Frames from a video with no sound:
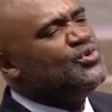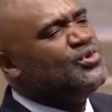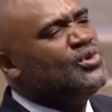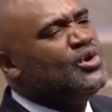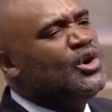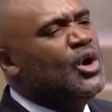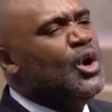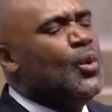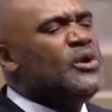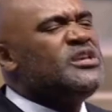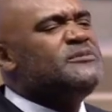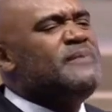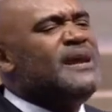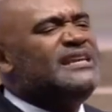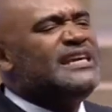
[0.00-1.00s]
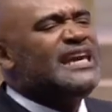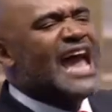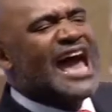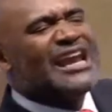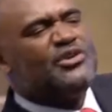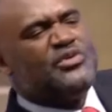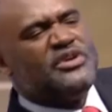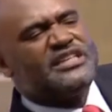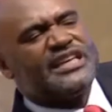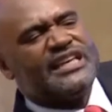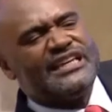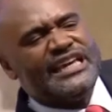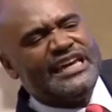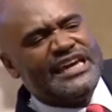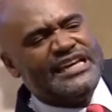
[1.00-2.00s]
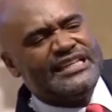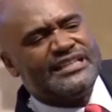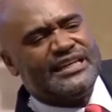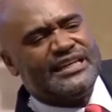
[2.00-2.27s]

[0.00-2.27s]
which meant he had recently eaten it.